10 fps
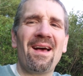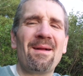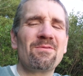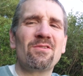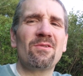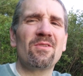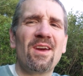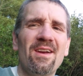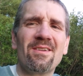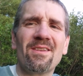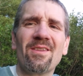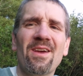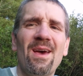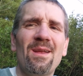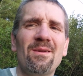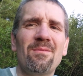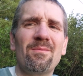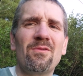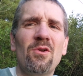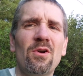I'm just too tired to look at it and
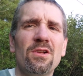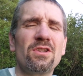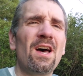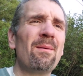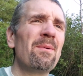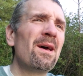do a good job.